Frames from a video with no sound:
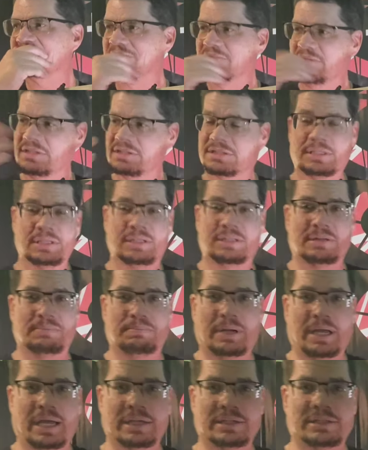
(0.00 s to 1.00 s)
Still in the
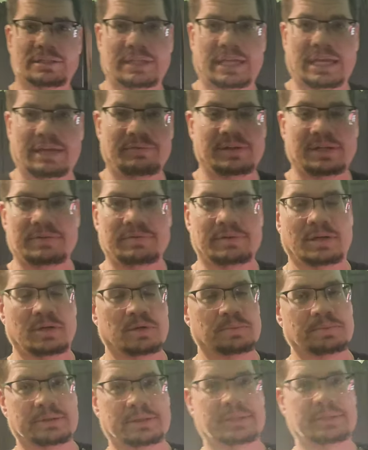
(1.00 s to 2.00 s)
box. I haven't even
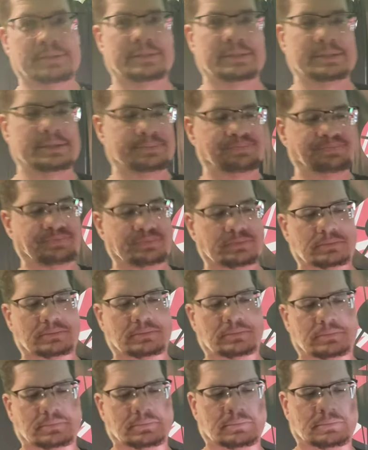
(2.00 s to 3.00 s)
opened it. But
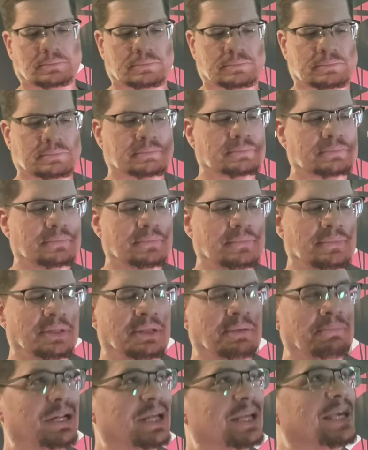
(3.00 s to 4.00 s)

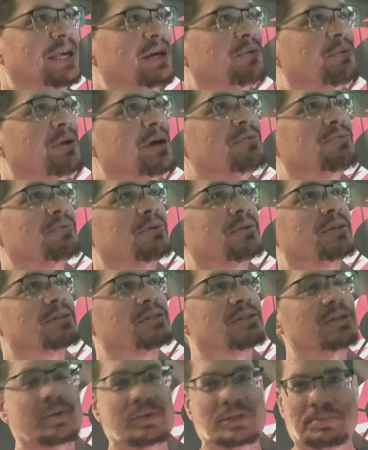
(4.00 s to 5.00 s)
I can't wait for the
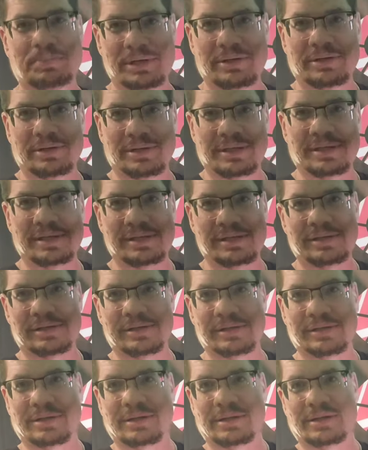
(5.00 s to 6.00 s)
snow speeder to get here.